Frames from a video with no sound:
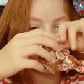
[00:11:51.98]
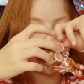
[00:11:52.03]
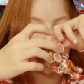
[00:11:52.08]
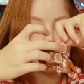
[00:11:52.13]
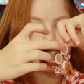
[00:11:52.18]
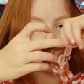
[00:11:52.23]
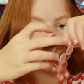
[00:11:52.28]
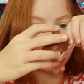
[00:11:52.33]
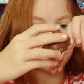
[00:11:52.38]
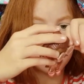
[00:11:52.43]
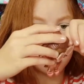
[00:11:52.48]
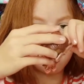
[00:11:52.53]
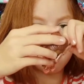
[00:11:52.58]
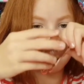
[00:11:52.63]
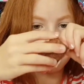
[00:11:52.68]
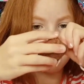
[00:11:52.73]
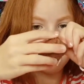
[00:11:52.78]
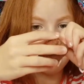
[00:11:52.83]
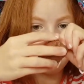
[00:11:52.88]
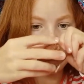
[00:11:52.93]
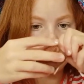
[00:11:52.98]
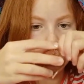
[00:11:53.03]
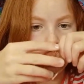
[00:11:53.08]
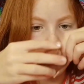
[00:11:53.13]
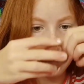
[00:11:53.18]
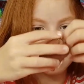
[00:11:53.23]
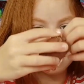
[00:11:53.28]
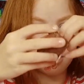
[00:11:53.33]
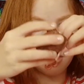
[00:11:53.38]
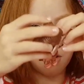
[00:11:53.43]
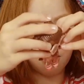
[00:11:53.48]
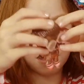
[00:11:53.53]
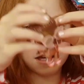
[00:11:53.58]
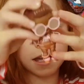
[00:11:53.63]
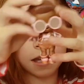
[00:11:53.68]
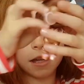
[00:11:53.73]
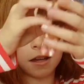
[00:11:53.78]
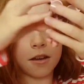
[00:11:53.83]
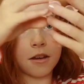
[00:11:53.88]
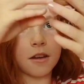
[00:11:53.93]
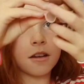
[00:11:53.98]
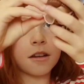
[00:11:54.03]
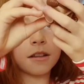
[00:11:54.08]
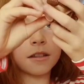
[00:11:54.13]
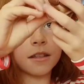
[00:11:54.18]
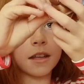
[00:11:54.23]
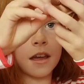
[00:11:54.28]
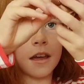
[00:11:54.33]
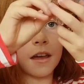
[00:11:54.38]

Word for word: What's that in behind her ears?